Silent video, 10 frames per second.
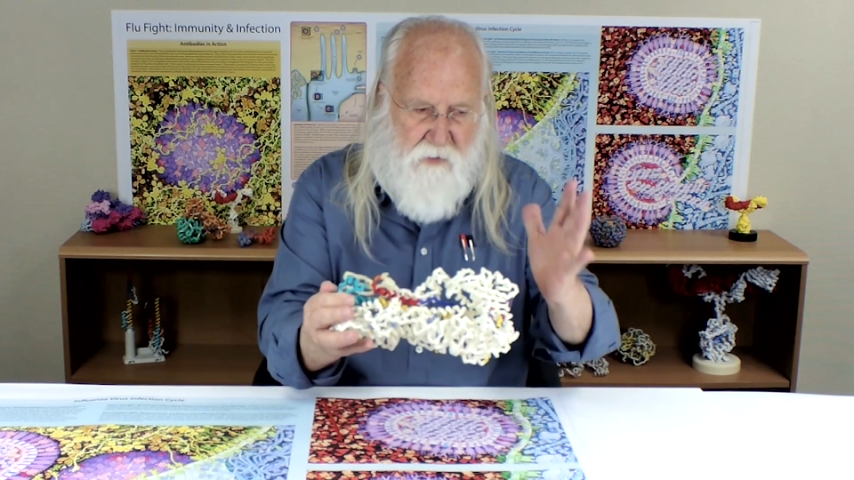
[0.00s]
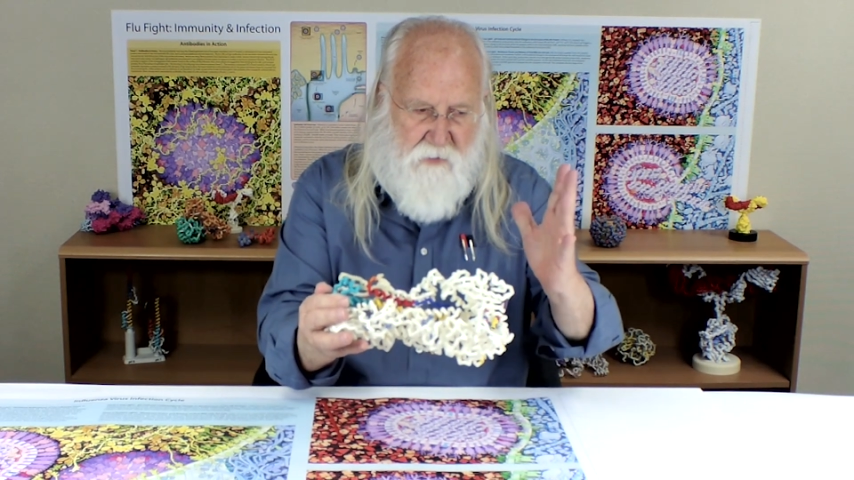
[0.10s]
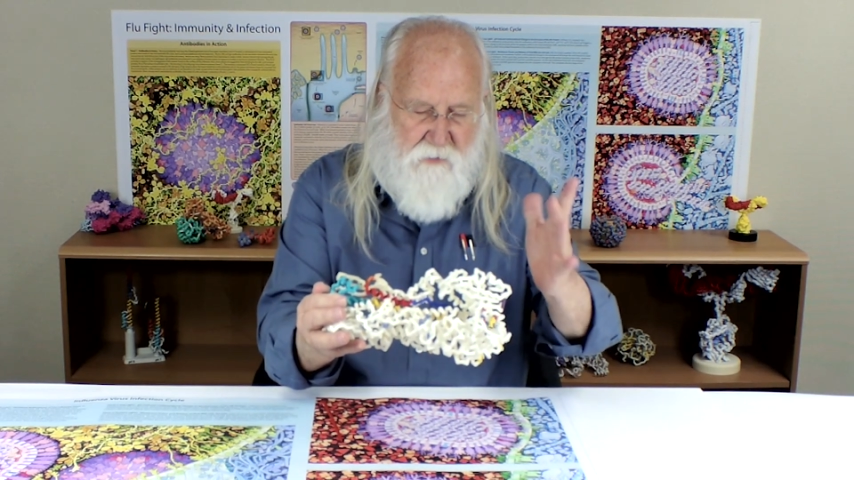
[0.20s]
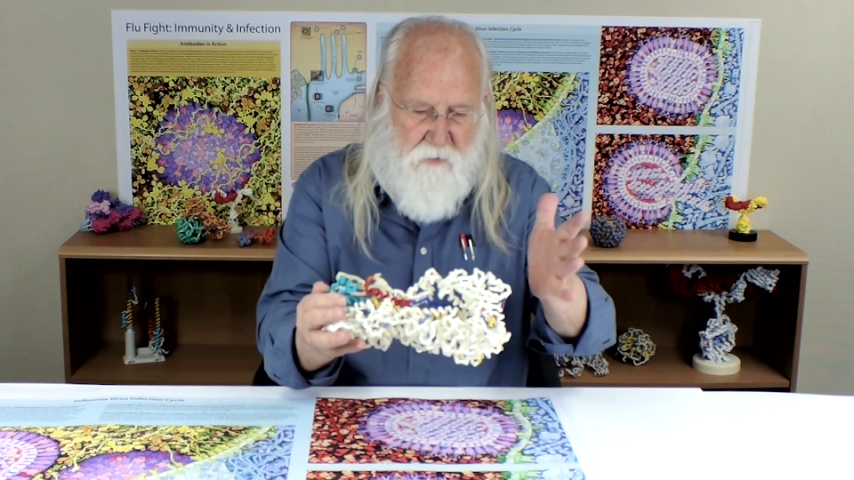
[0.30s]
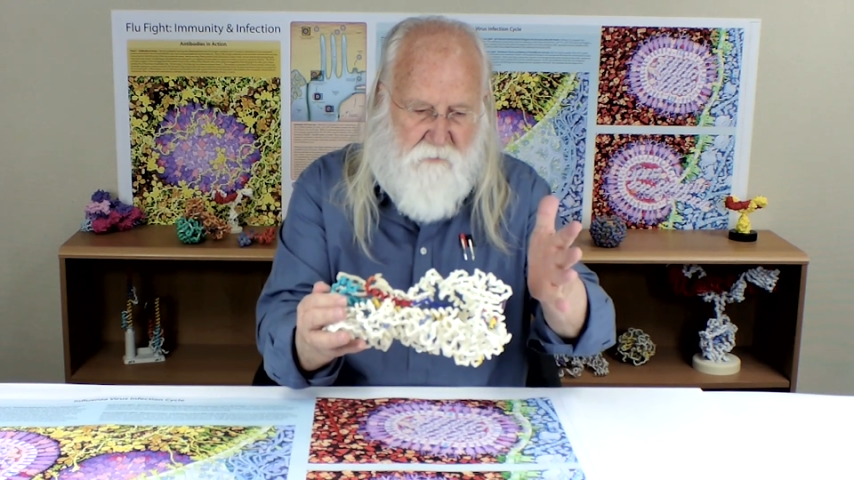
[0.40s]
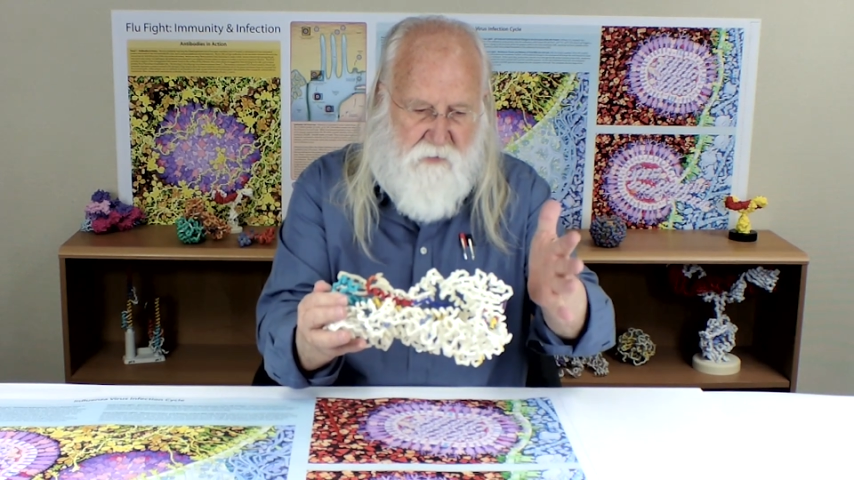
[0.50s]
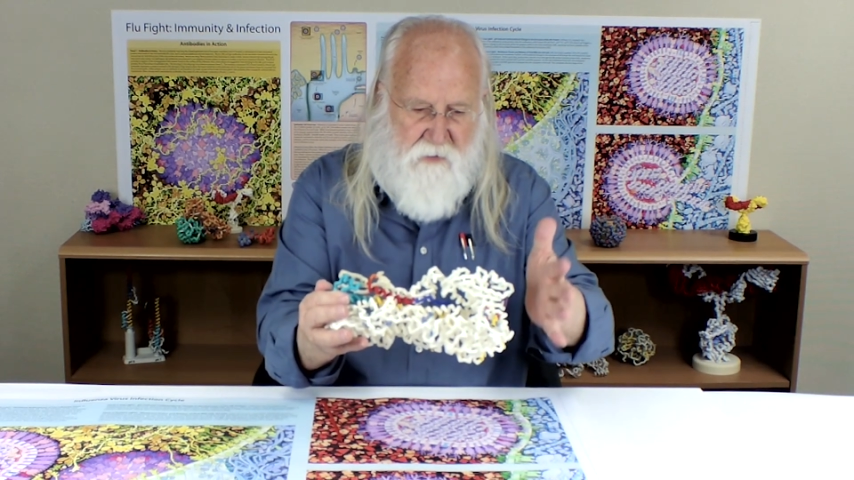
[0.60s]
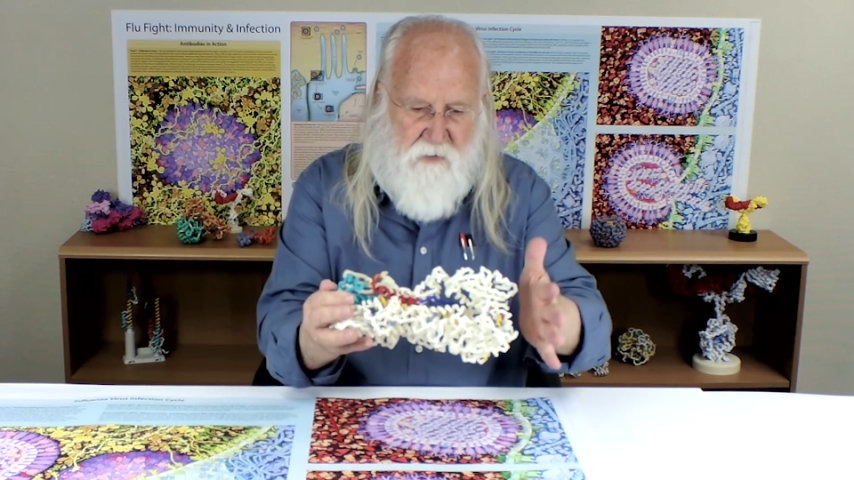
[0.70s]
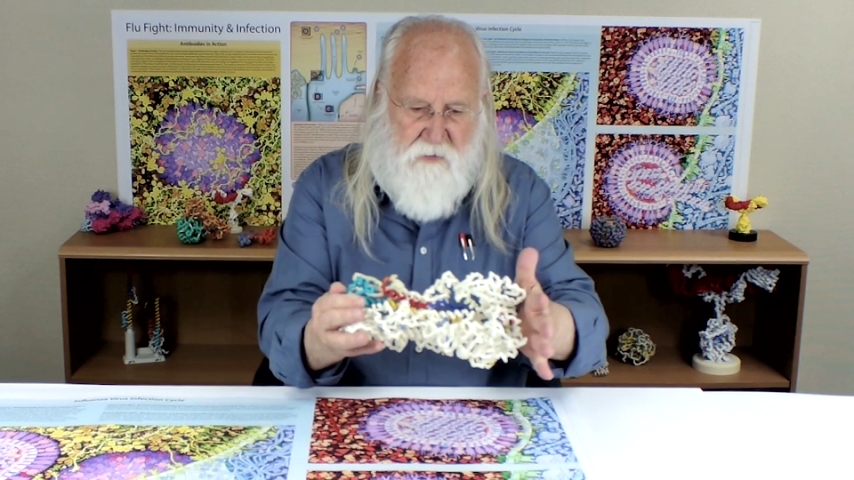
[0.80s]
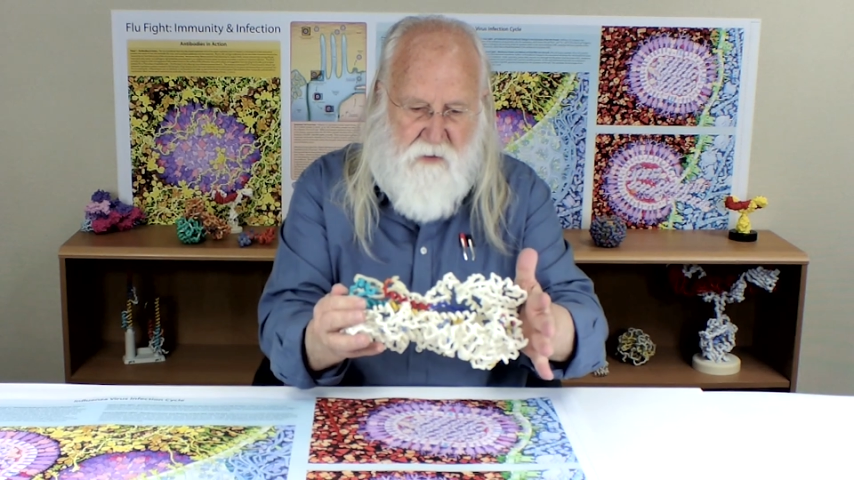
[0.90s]
on the
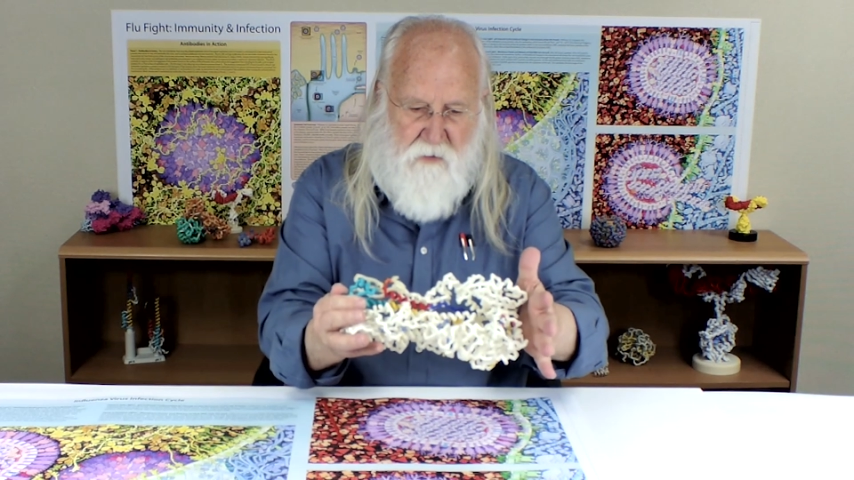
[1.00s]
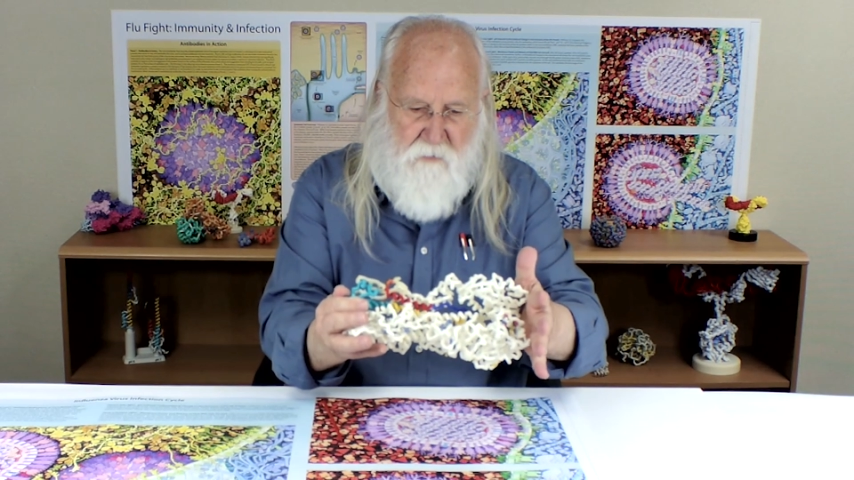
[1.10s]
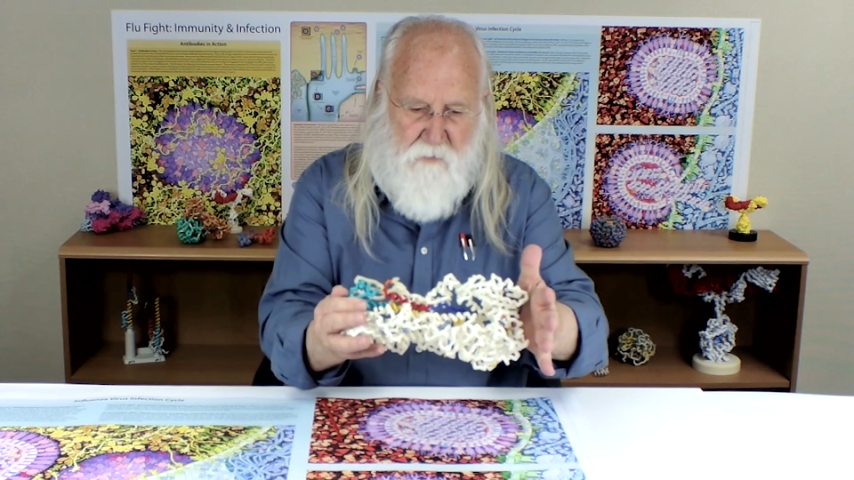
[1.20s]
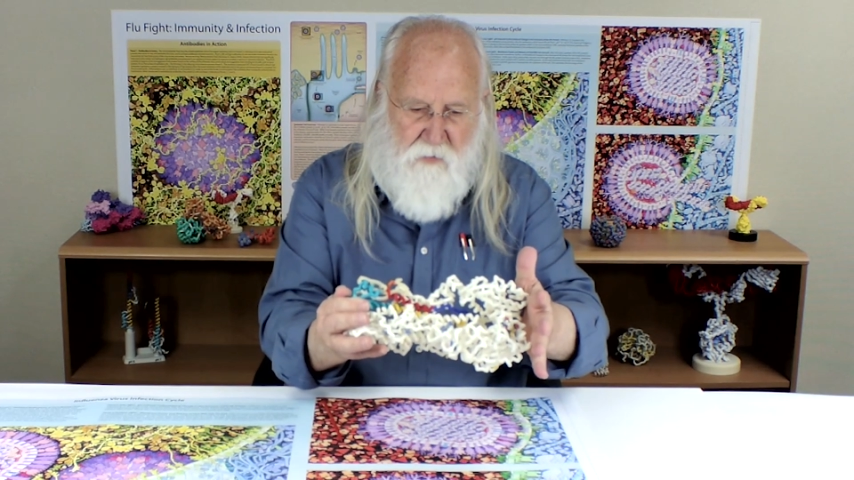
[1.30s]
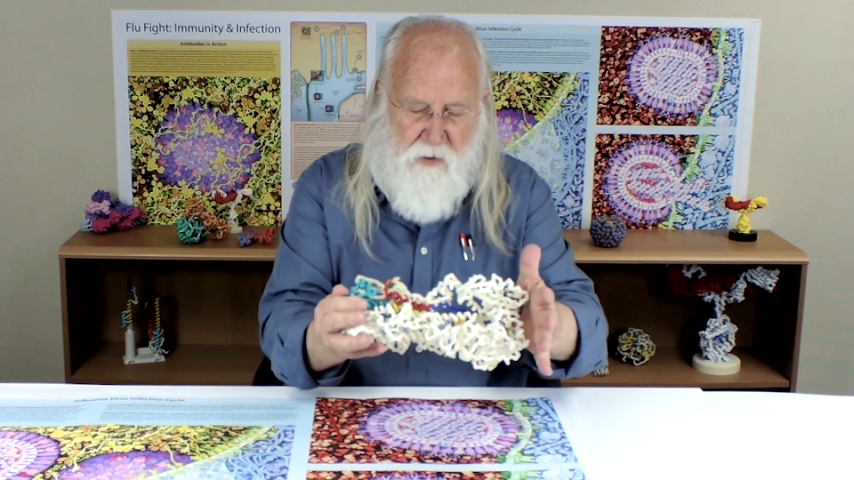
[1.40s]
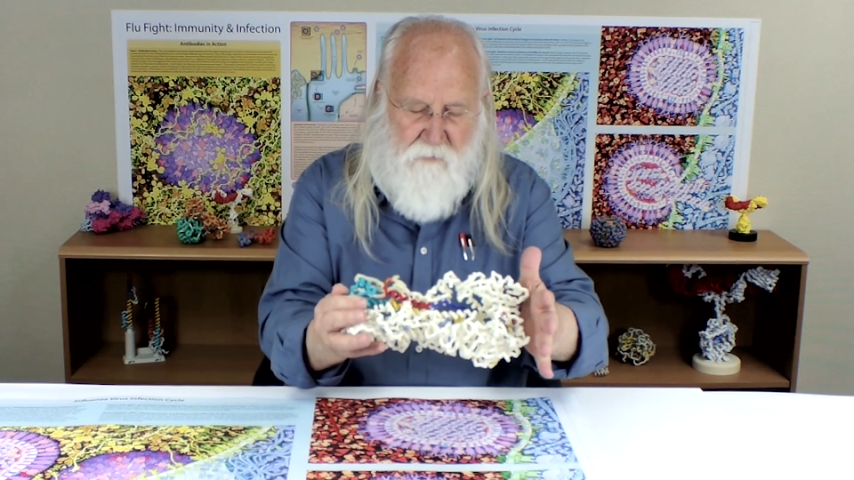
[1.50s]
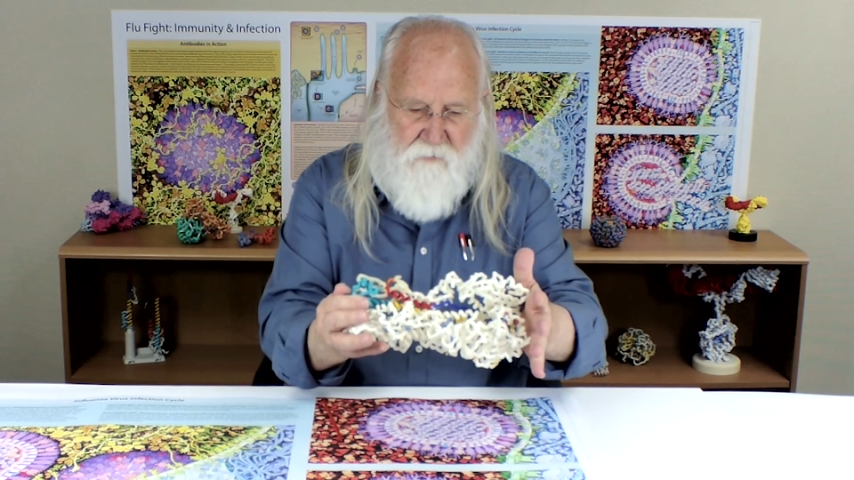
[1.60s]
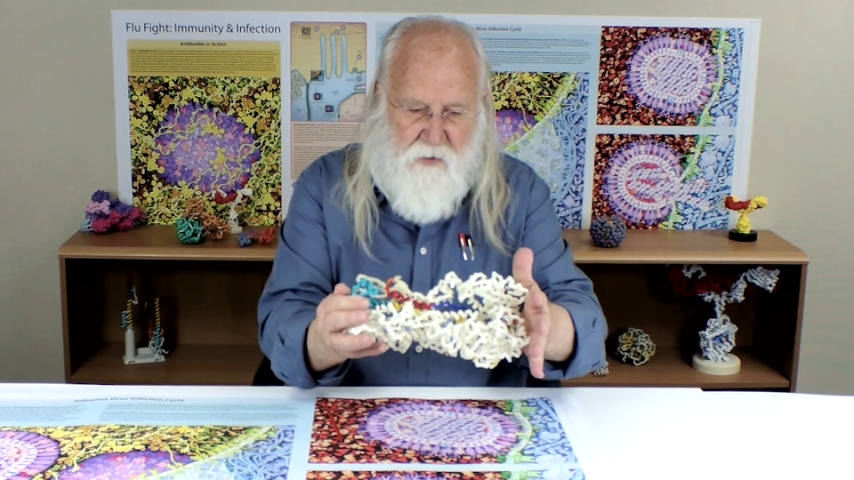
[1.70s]
surface of the cell membrane.